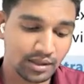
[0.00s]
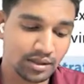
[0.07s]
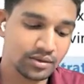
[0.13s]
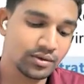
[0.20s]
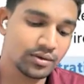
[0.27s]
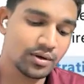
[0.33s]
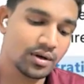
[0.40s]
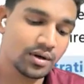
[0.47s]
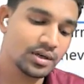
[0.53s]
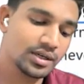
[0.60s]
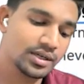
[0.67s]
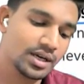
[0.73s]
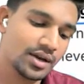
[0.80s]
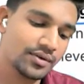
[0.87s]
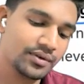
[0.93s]
Some
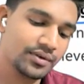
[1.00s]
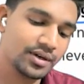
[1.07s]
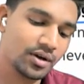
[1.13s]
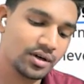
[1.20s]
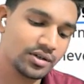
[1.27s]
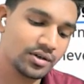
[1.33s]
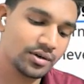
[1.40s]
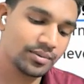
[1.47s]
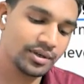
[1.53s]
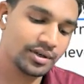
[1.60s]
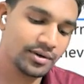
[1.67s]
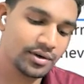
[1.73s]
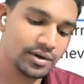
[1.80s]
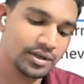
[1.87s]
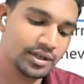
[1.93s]
college having knowledge of
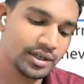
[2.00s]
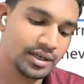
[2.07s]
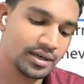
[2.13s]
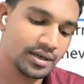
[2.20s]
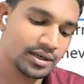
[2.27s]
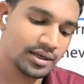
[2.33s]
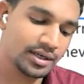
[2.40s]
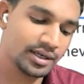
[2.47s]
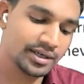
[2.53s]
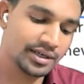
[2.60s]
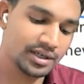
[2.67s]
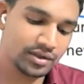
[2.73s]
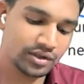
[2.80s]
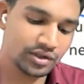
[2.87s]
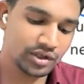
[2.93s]
irregularity and
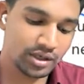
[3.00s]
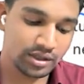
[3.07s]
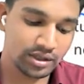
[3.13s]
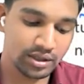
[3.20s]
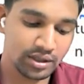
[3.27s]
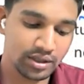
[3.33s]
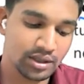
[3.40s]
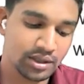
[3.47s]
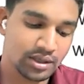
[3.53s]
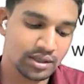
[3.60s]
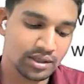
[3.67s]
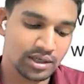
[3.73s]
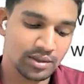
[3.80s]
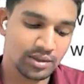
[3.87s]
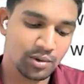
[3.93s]
negligence.
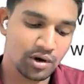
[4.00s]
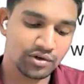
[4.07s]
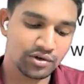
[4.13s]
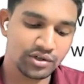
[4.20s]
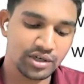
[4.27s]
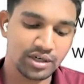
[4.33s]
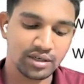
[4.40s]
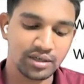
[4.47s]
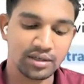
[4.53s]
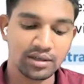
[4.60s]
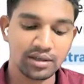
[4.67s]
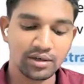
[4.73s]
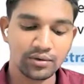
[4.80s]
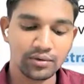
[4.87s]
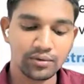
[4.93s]
In forgery,
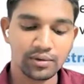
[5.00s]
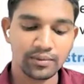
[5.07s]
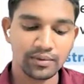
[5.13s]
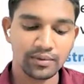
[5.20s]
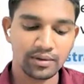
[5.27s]
the rule